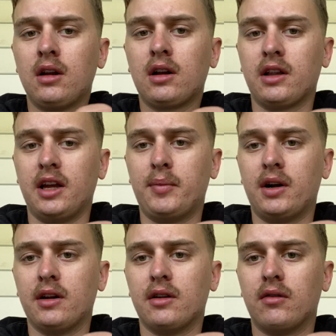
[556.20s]
clamp
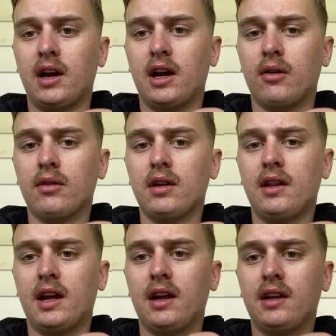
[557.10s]
onto the round
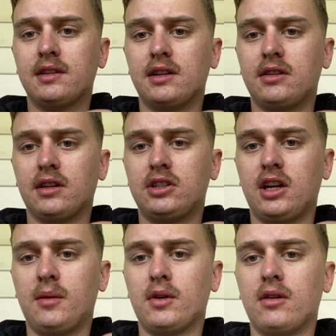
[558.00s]
that is entering the
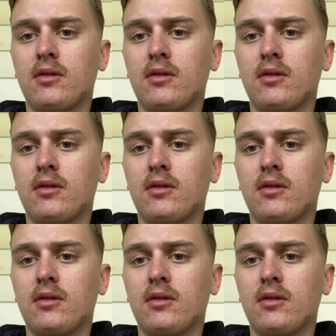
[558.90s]
chamber,